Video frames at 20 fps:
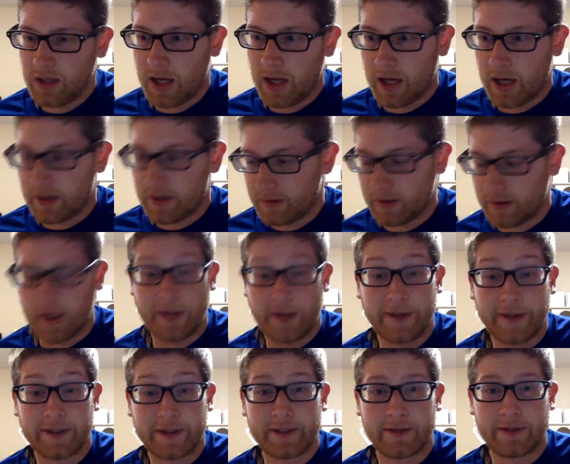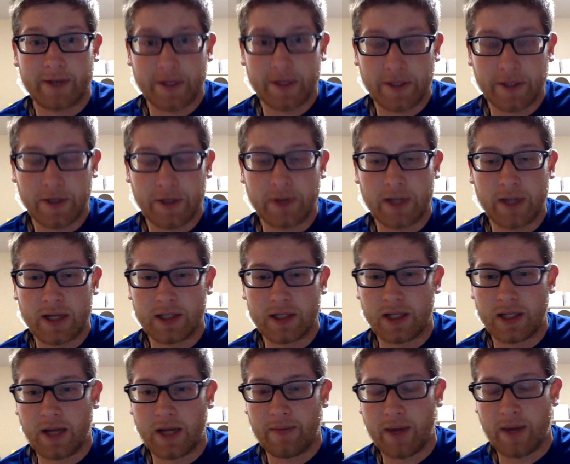I don't know. That show is
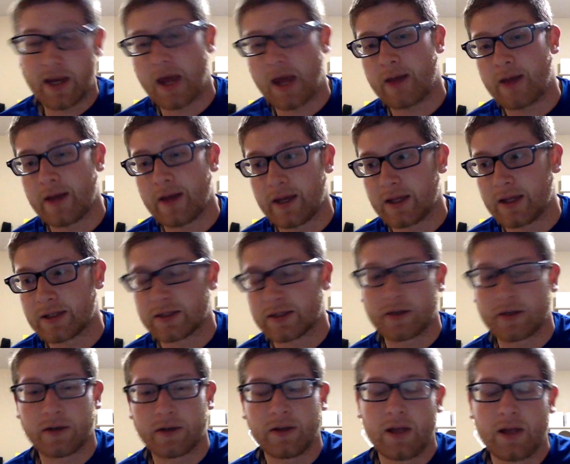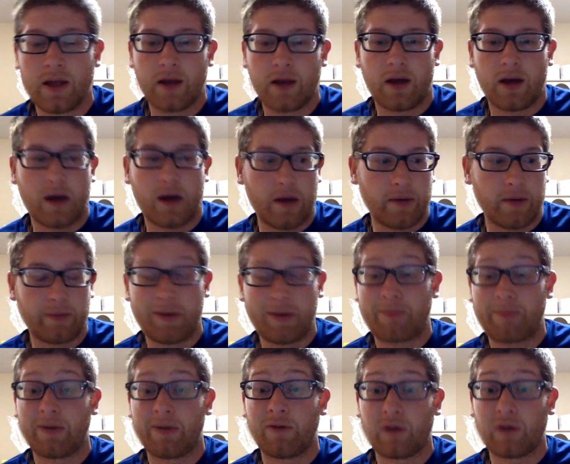actually not bad. I like it still. And
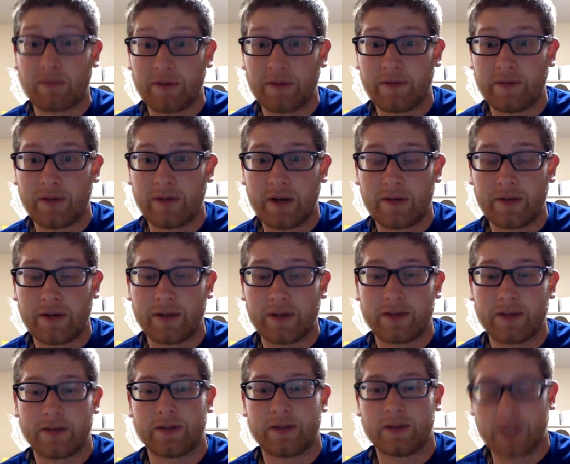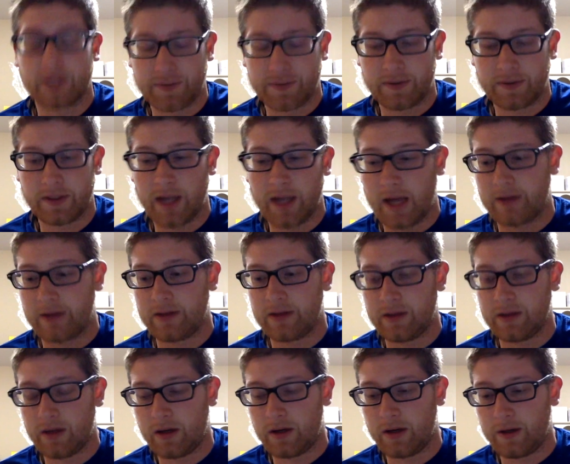people play one of my favorites and stuff like that.
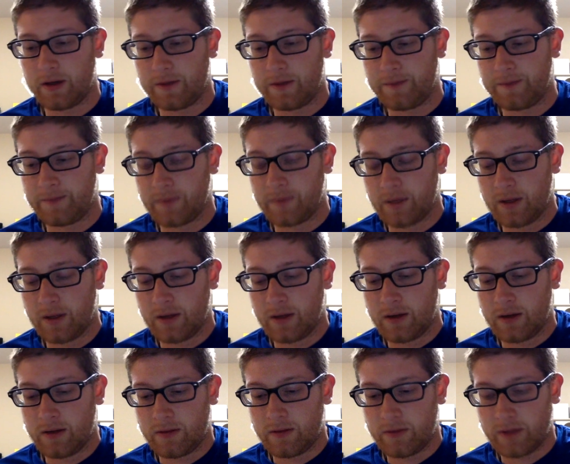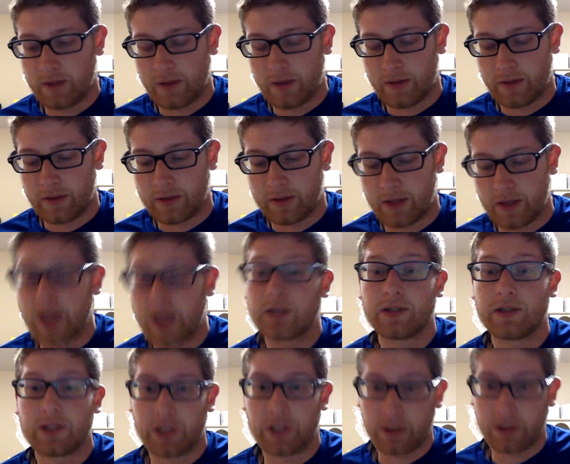What other ones?
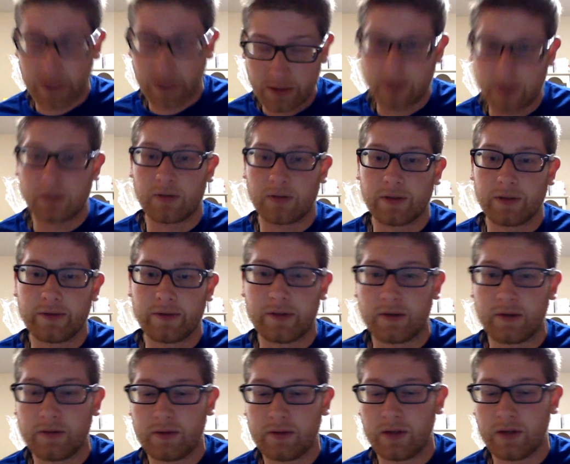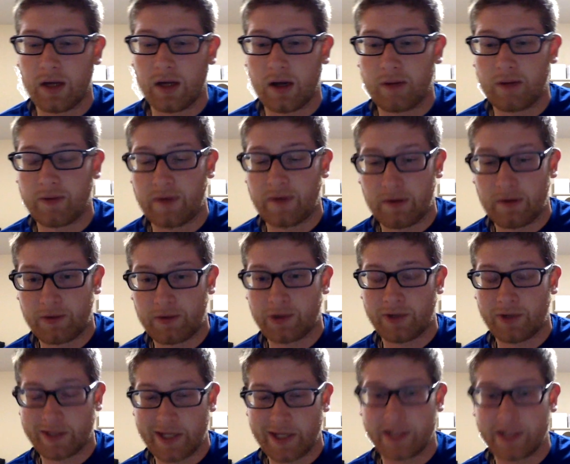Agents of S.H.I.E.L.D., that's a good one too. If anyone wants to
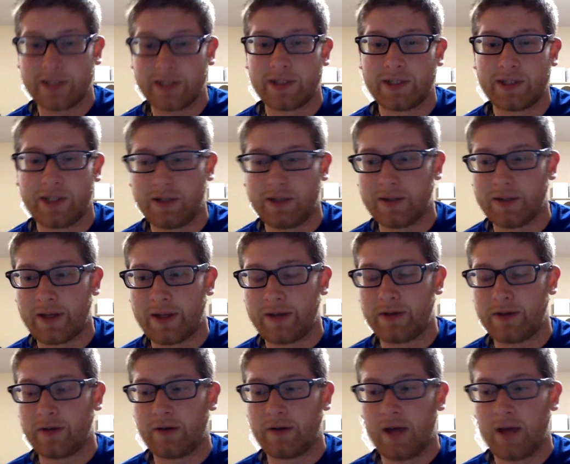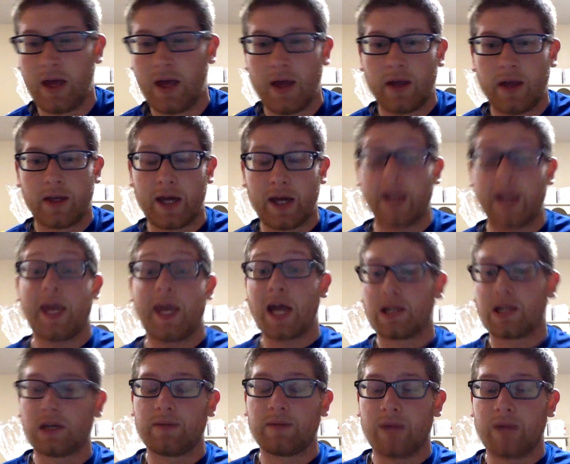watch Agents of S.H.I.E.L.D., I know. Gotta
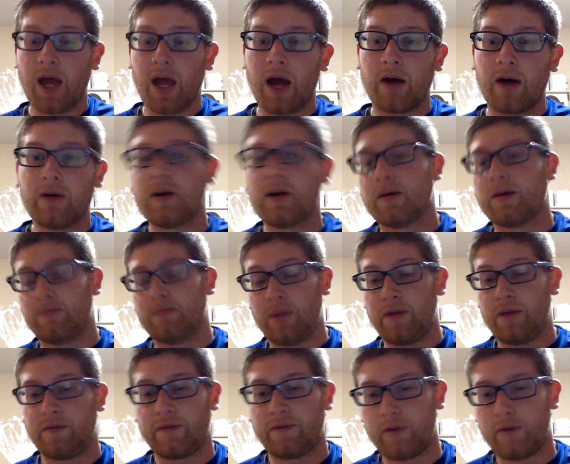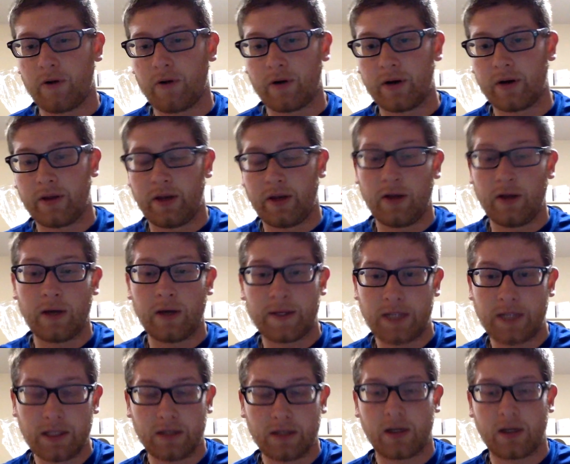catch up now before the new
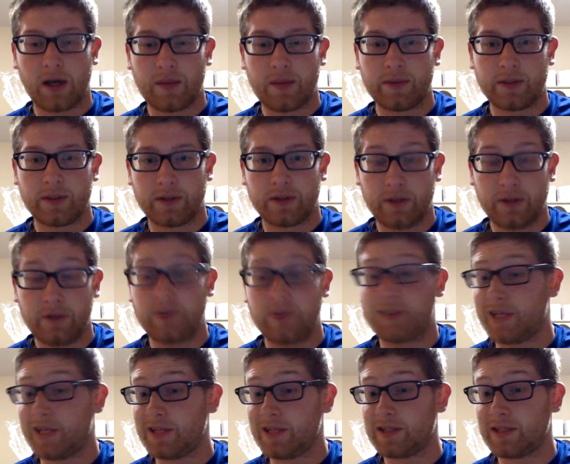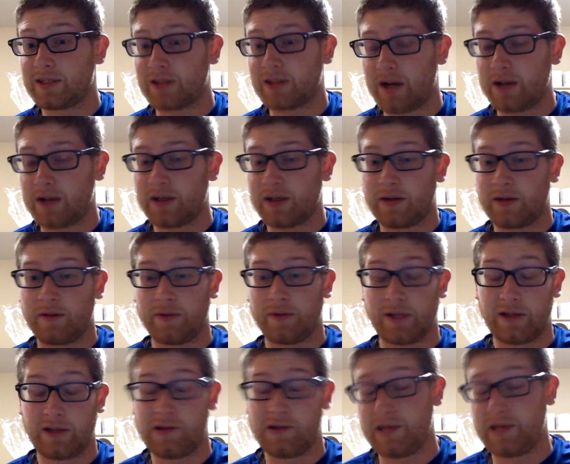season comes. The new season starts. I don't know when
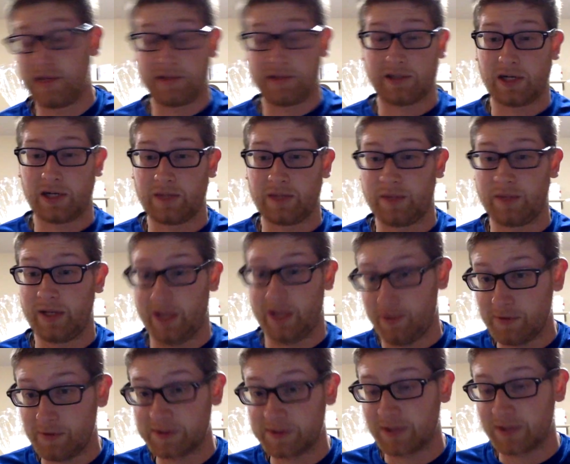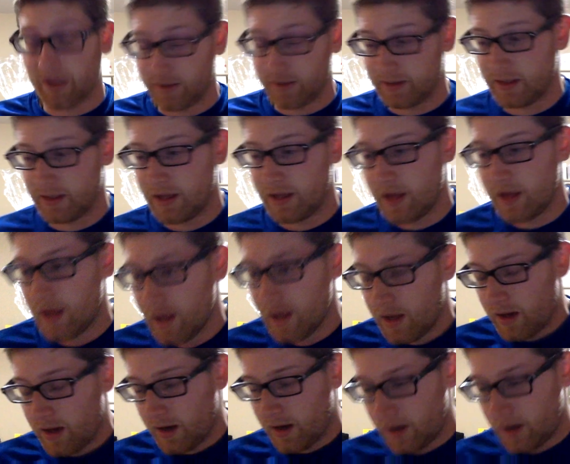the new season starts, but it will start.
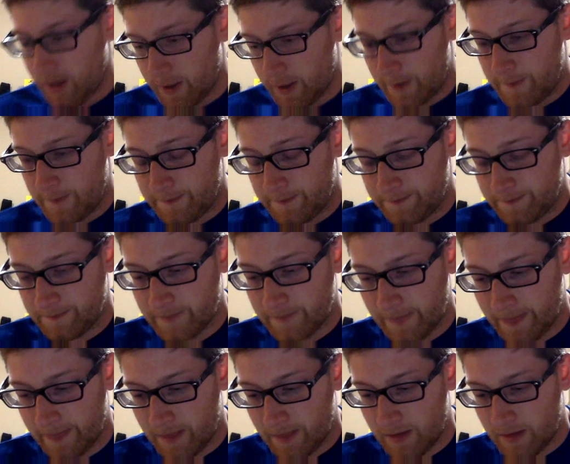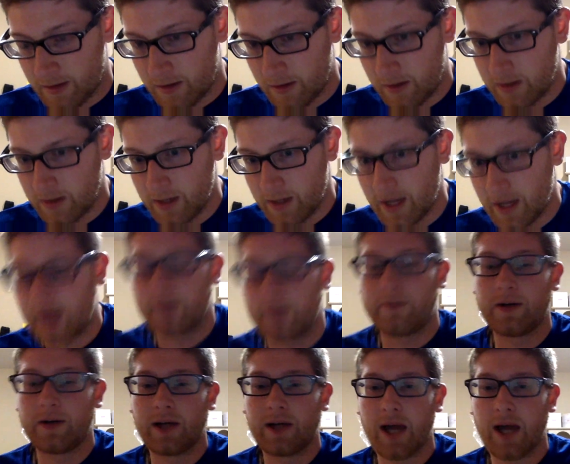Oh yeah,
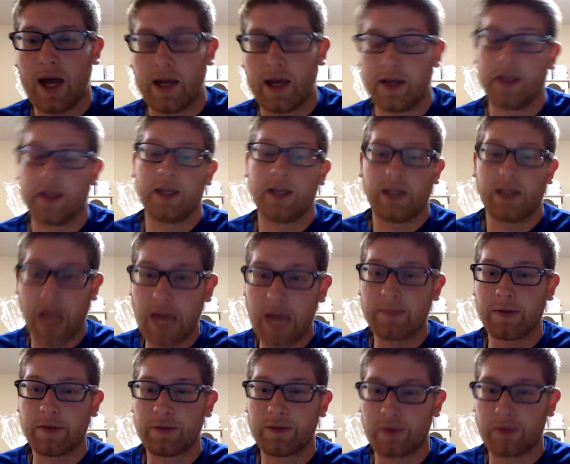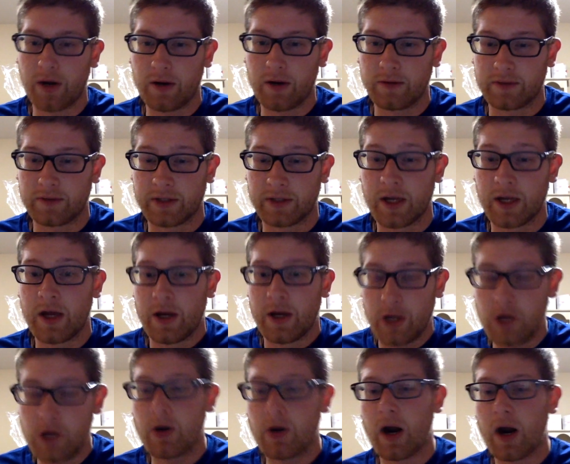forgot. Game of Thrones.
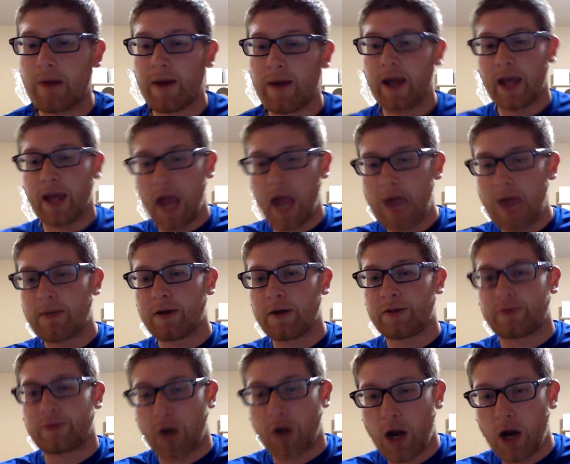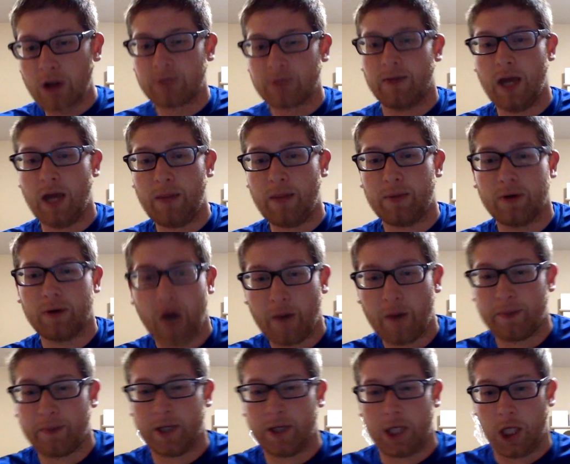Who are my Game of Thrones people
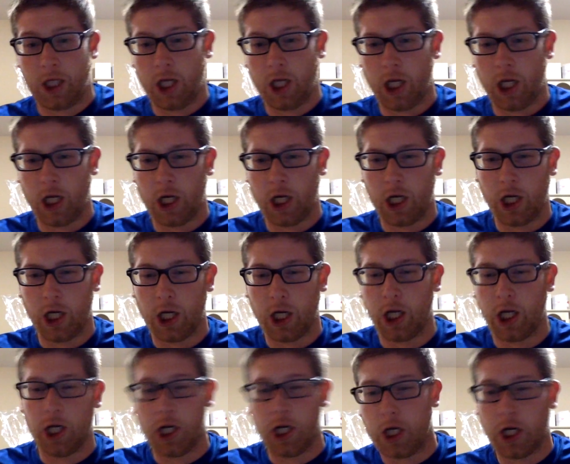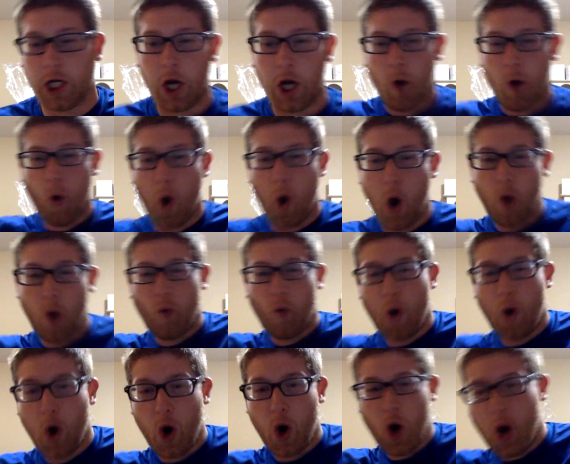up in here?
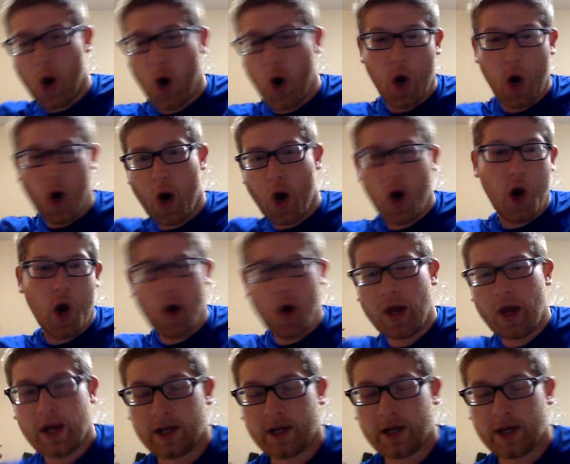Woo-woo!